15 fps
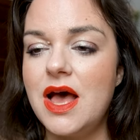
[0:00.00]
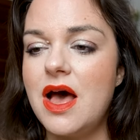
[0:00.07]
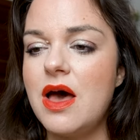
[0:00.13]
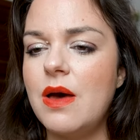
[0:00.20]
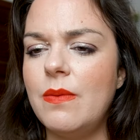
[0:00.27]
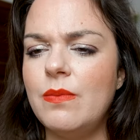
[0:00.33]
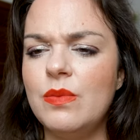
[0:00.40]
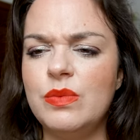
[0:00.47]

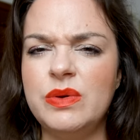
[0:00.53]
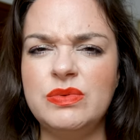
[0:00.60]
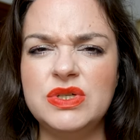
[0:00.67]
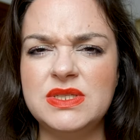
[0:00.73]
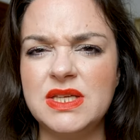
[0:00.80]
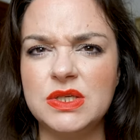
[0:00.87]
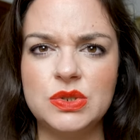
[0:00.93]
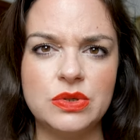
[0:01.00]
Um, we were
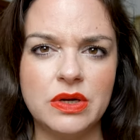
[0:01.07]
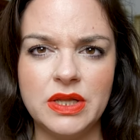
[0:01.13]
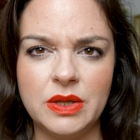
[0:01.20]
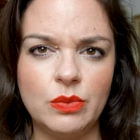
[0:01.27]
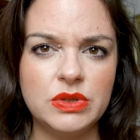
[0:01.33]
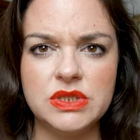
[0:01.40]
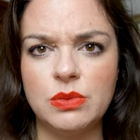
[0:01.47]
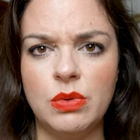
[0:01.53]
just like
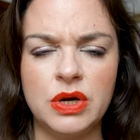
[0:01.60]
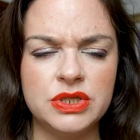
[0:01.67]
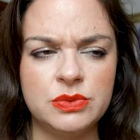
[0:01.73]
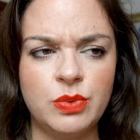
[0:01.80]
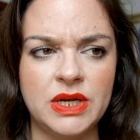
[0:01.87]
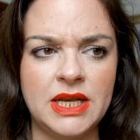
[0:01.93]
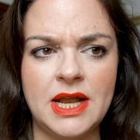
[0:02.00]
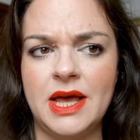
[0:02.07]
struggling what to
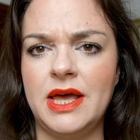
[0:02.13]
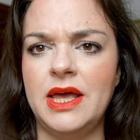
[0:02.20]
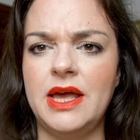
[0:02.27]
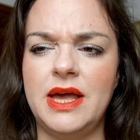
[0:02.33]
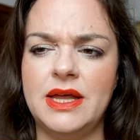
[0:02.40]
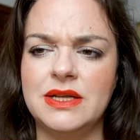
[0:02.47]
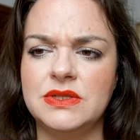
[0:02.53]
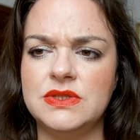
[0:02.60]
watch one night,
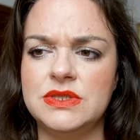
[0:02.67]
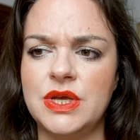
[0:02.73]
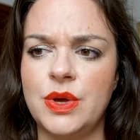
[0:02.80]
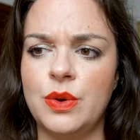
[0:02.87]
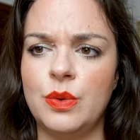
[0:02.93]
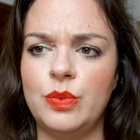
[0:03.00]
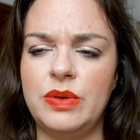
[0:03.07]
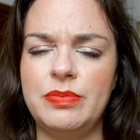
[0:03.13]
and
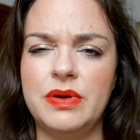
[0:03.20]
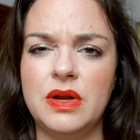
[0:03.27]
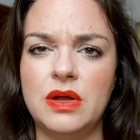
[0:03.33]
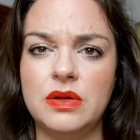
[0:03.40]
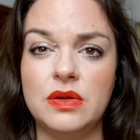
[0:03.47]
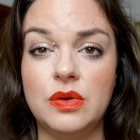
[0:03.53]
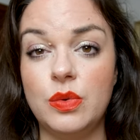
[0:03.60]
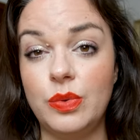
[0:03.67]
so we put
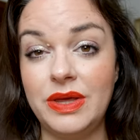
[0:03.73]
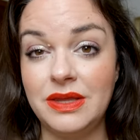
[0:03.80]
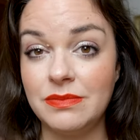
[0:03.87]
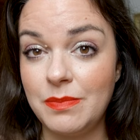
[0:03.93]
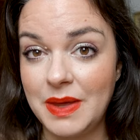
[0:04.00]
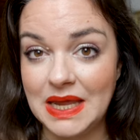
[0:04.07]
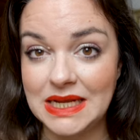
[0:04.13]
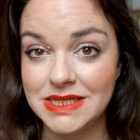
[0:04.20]
on
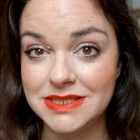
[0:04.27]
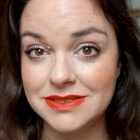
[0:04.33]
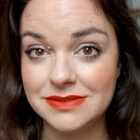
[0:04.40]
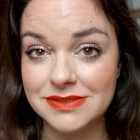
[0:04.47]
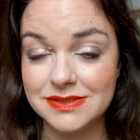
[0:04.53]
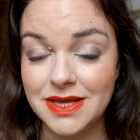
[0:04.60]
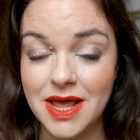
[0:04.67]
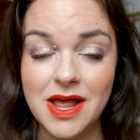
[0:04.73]

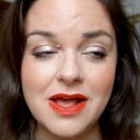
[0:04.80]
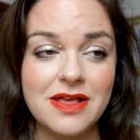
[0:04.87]
Queenpins.